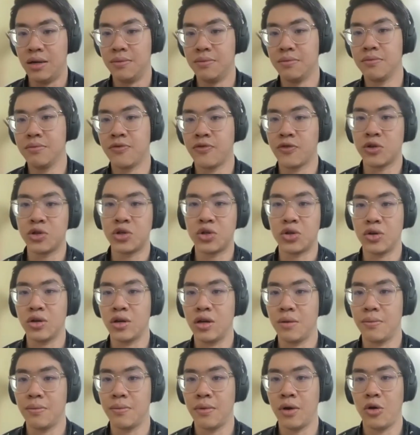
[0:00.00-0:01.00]
for sure,
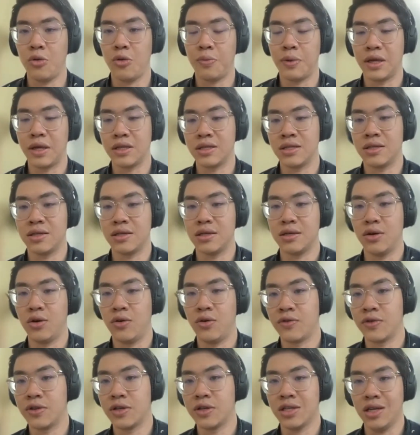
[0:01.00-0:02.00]
and I'm hoping to
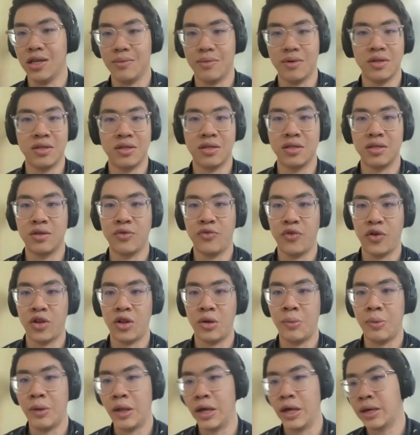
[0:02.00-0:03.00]
over the summer to
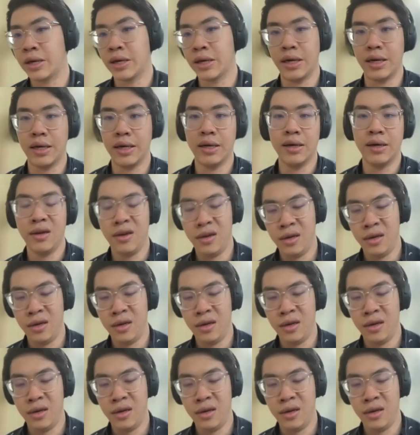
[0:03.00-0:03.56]
develop like a